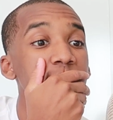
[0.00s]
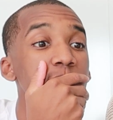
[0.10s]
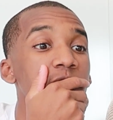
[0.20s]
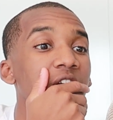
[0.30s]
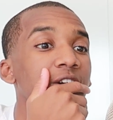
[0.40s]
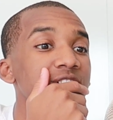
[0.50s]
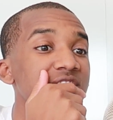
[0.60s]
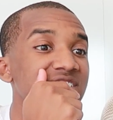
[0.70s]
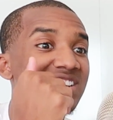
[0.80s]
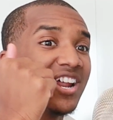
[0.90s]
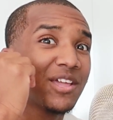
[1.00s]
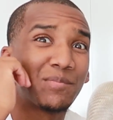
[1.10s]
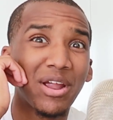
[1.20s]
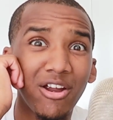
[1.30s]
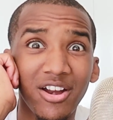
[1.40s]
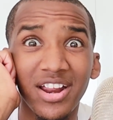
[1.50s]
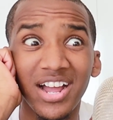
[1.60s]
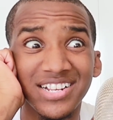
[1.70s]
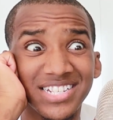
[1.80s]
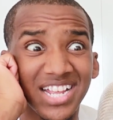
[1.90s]
Newgrounds and Sonic
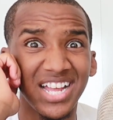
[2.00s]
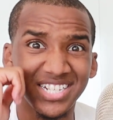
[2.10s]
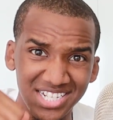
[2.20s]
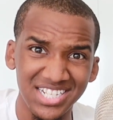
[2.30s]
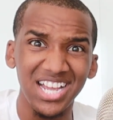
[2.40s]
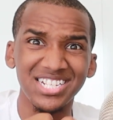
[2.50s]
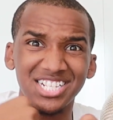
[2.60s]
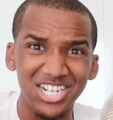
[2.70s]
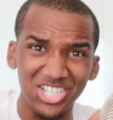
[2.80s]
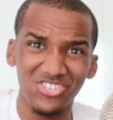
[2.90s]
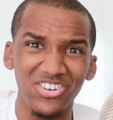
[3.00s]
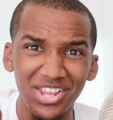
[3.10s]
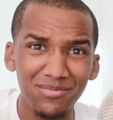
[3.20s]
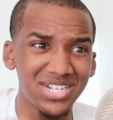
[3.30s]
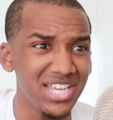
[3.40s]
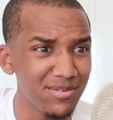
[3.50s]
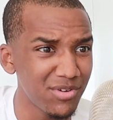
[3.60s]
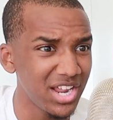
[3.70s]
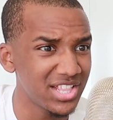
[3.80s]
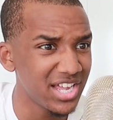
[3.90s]
Paradox. That's that's the dream
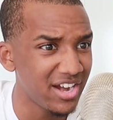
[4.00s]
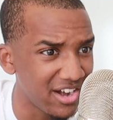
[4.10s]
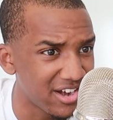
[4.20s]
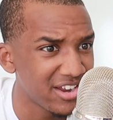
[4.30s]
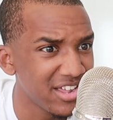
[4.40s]
team right there.